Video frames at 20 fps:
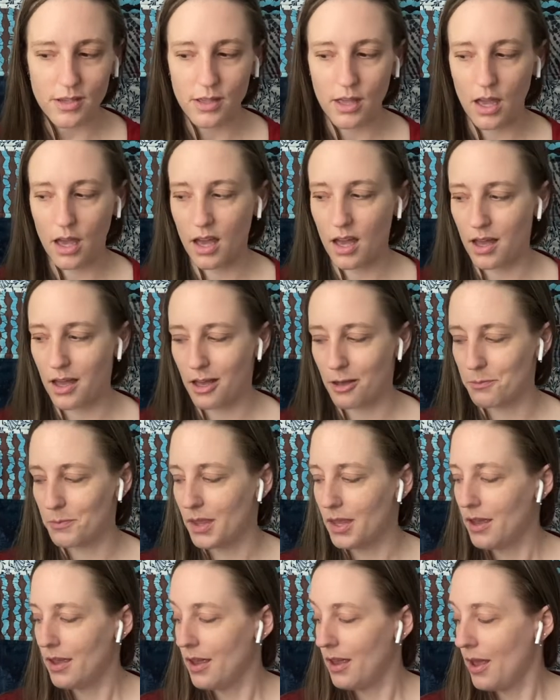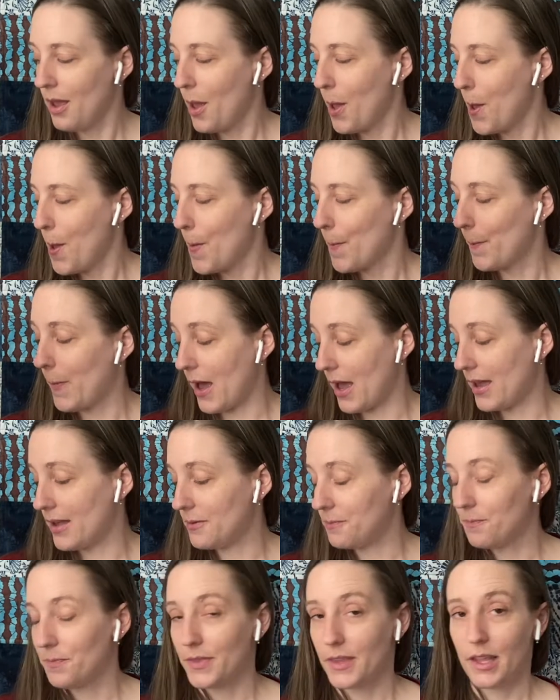Um,
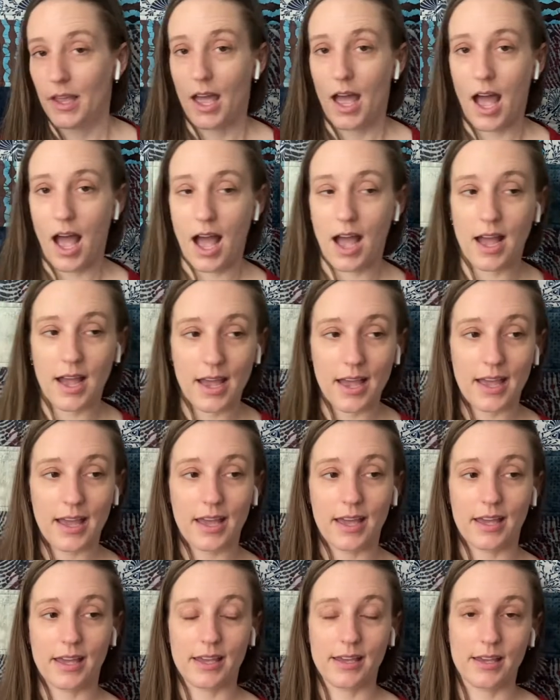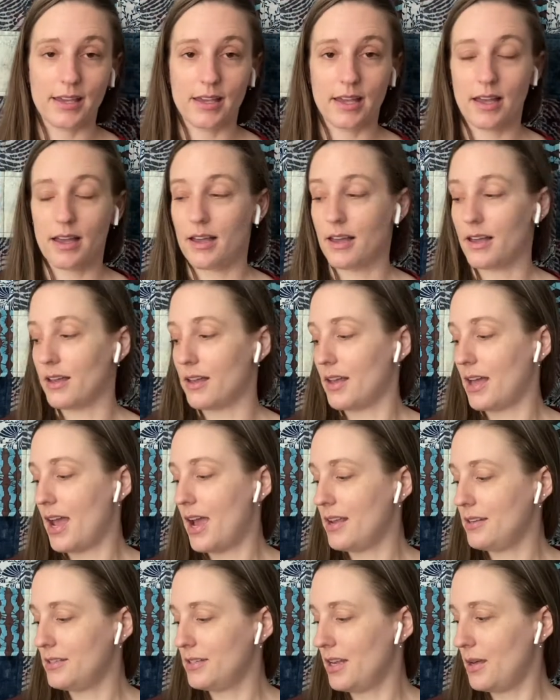but I uh,
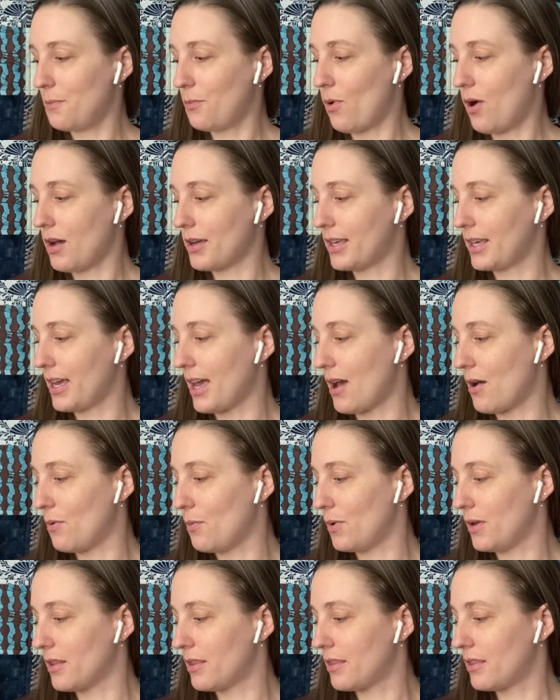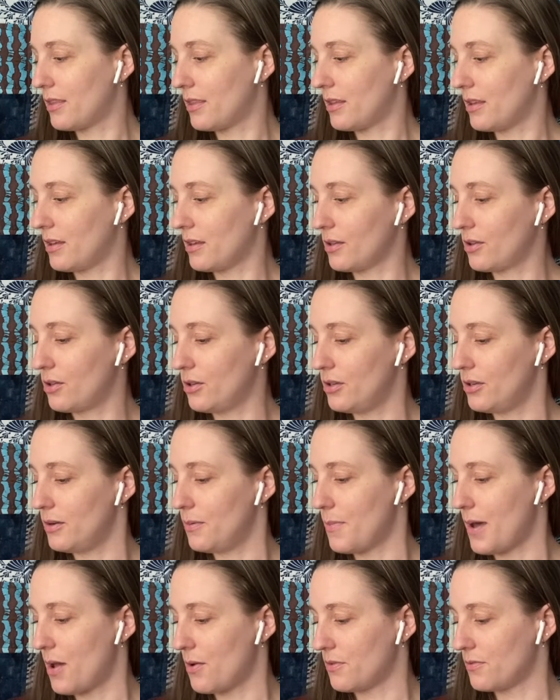ended up walking out with a good
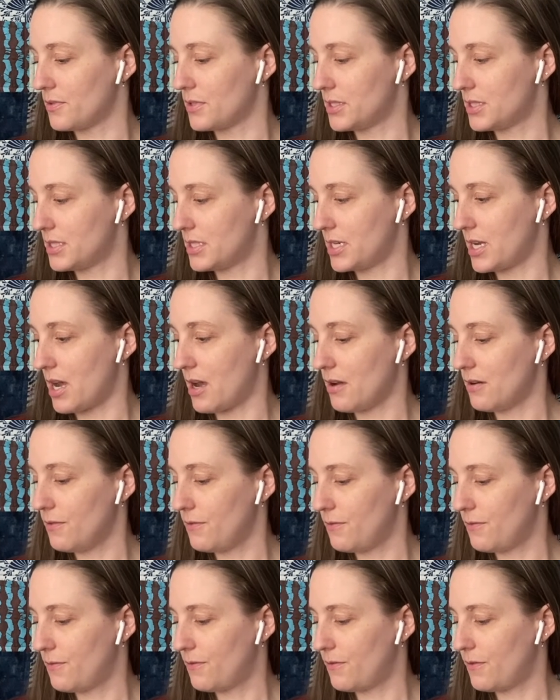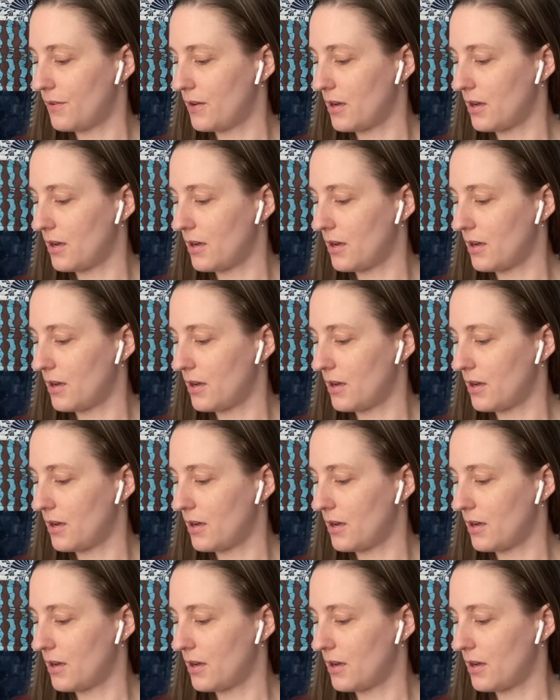amount of stuff.